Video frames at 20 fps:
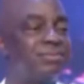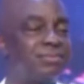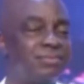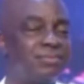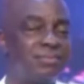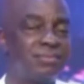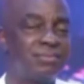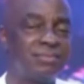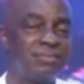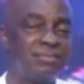
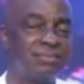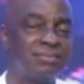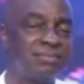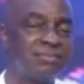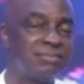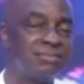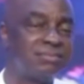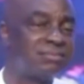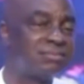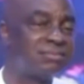
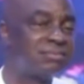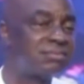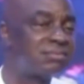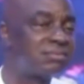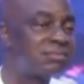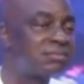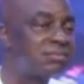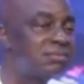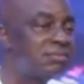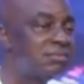
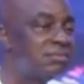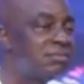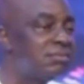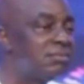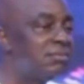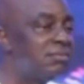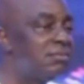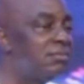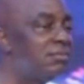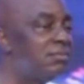
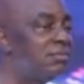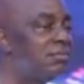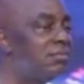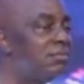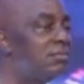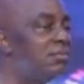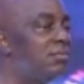No one is speaking in this clip.